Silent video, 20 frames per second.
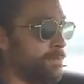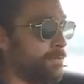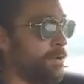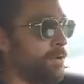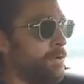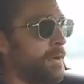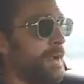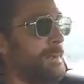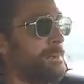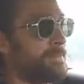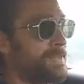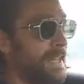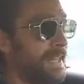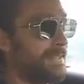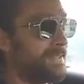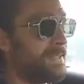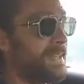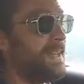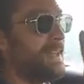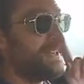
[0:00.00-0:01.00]
programs
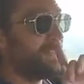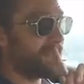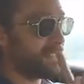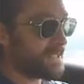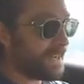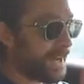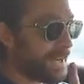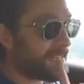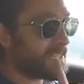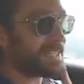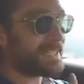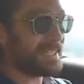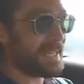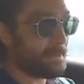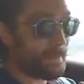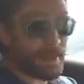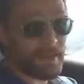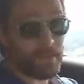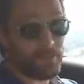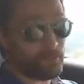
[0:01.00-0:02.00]
and side
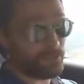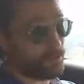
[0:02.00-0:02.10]
slip angle